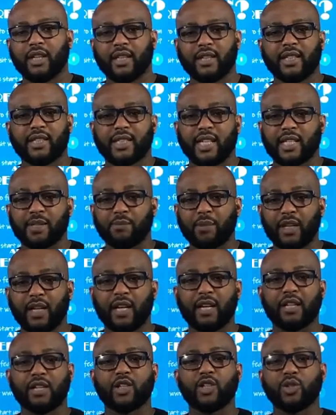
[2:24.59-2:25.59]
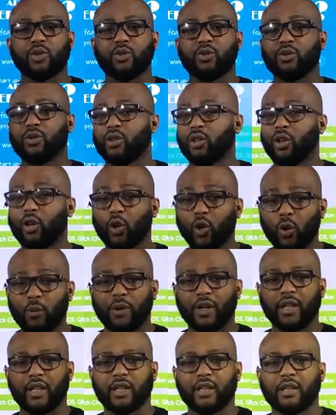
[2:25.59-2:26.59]
This has been an issue
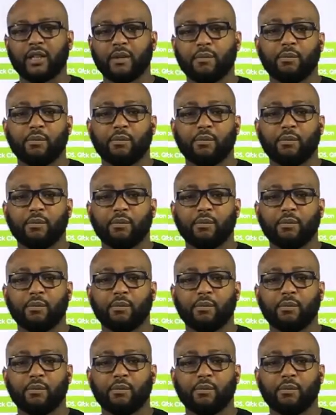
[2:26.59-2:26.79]
globally,